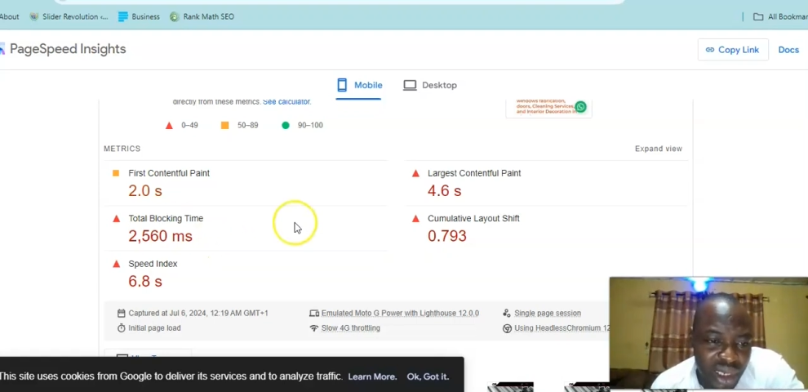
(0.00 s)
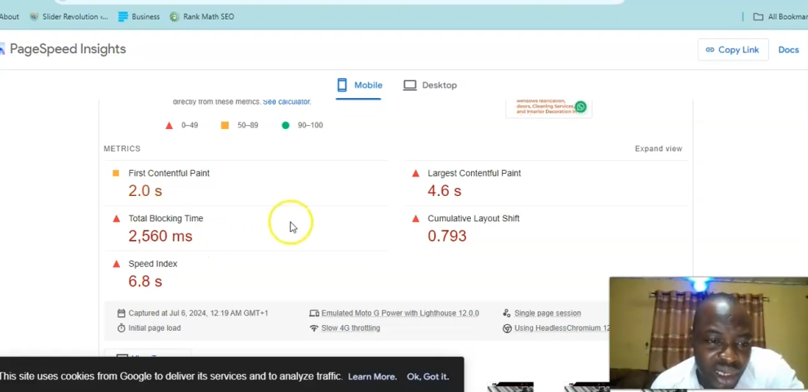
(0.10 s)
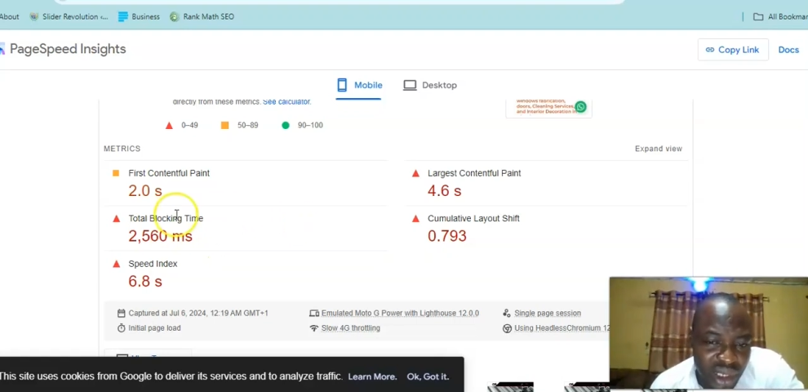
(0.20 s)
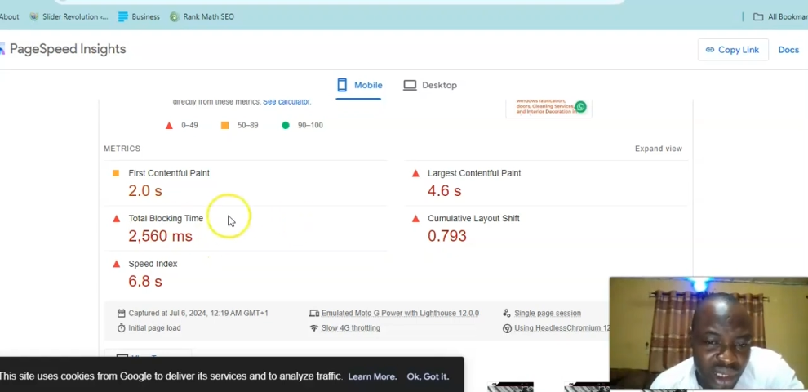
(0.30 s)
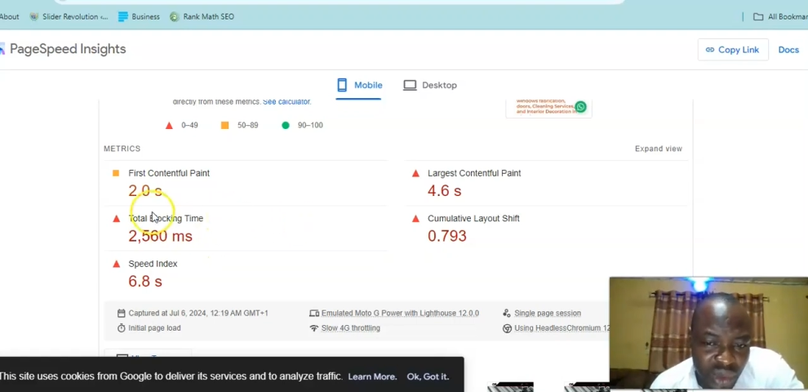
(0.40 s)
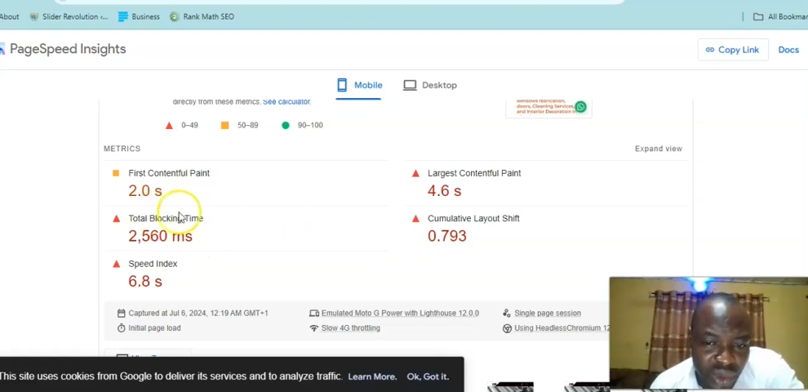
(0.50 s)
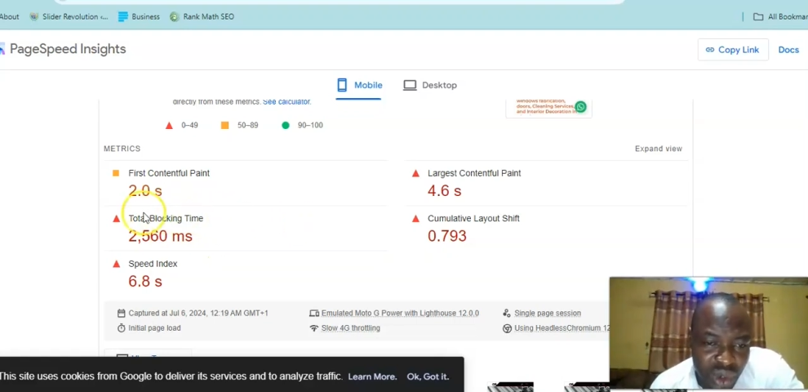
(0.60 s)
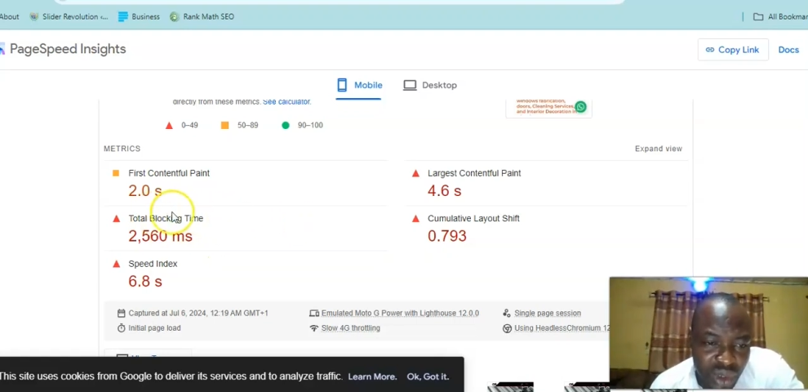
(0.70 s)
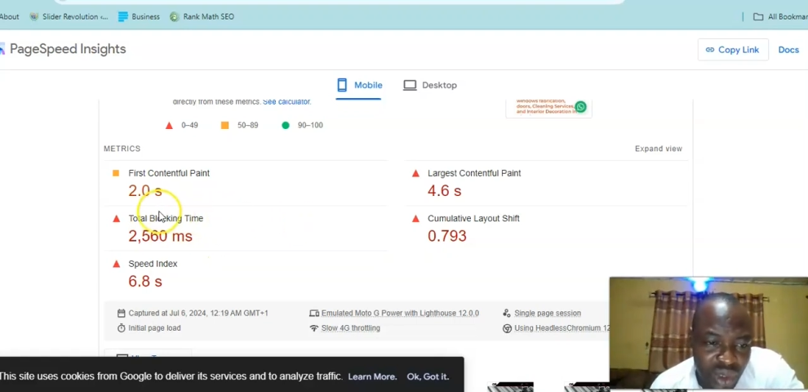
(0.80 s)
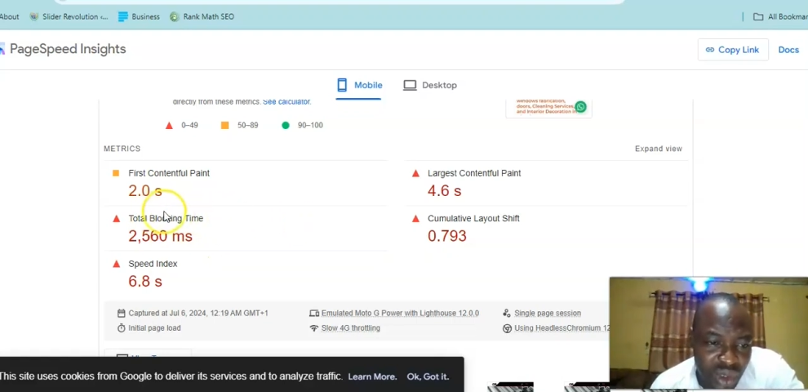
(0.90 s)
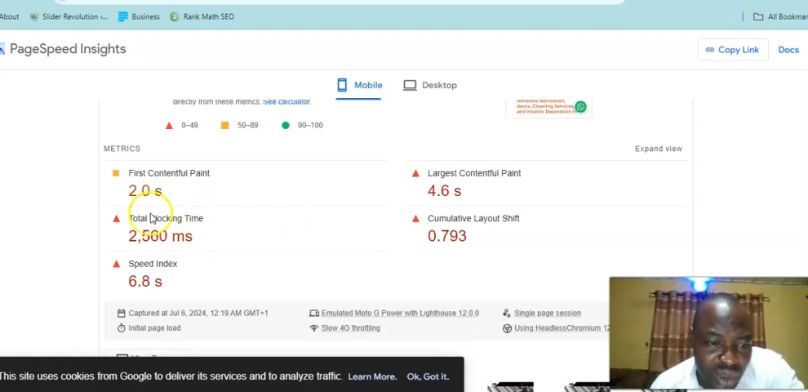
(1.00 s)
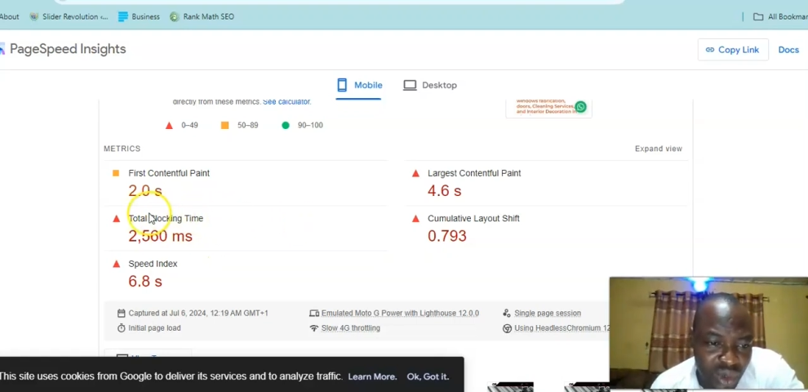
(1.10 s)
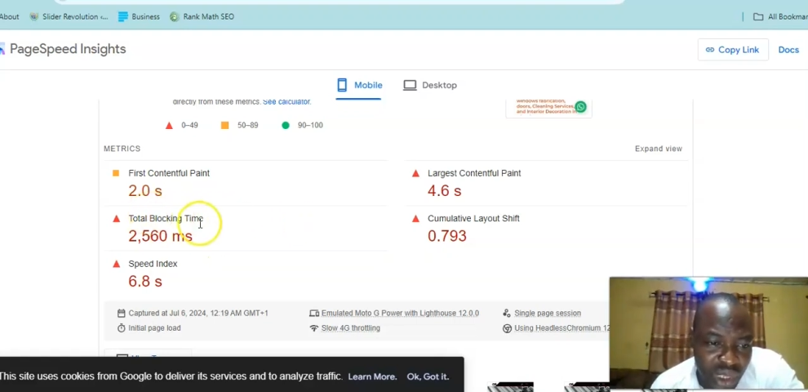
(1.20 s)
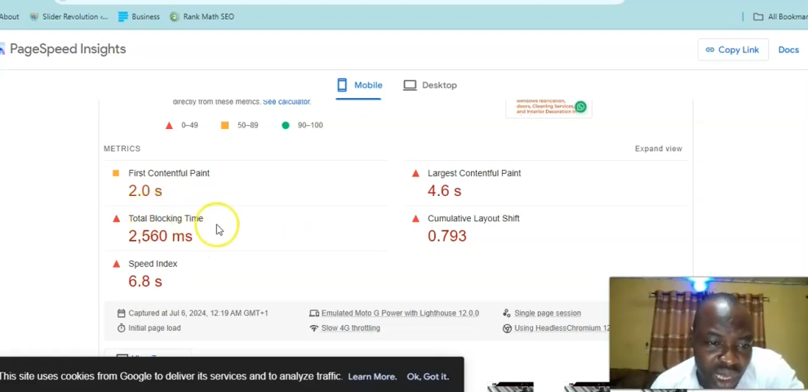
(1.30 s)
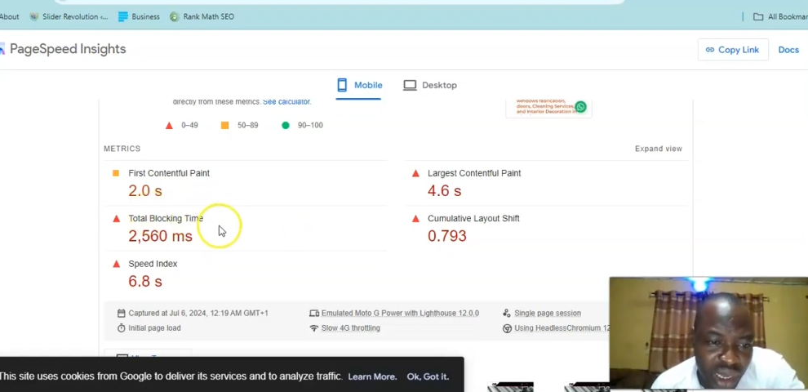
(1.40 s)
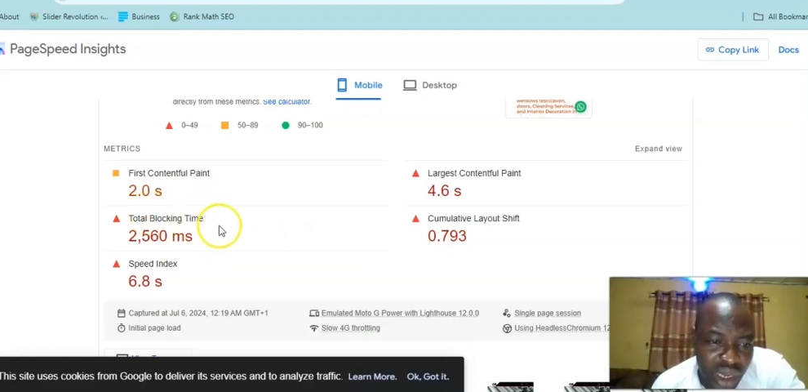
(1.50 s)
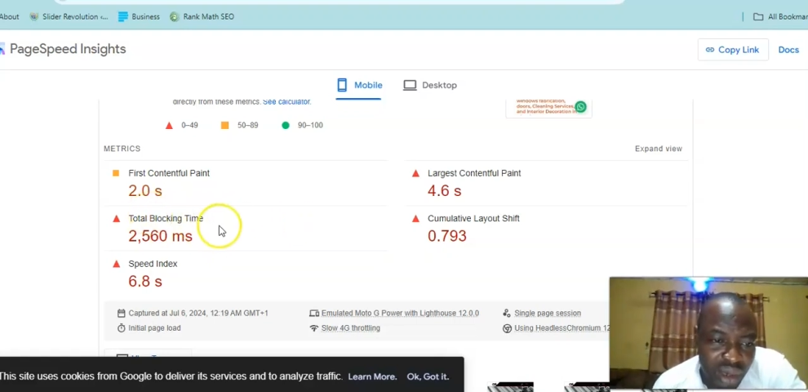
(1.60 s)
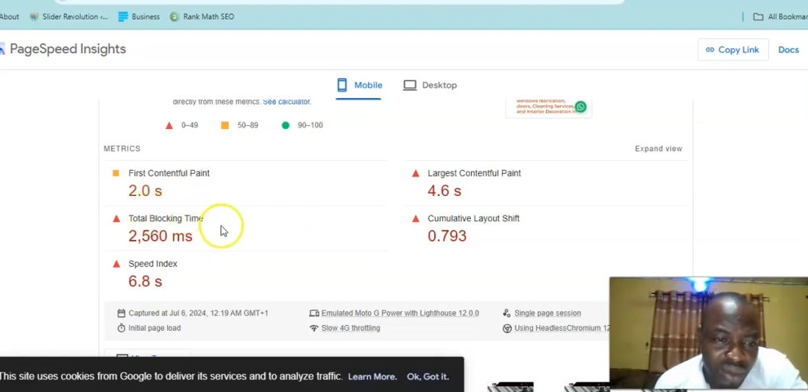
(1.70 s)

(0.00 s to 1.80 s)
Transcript: this is what total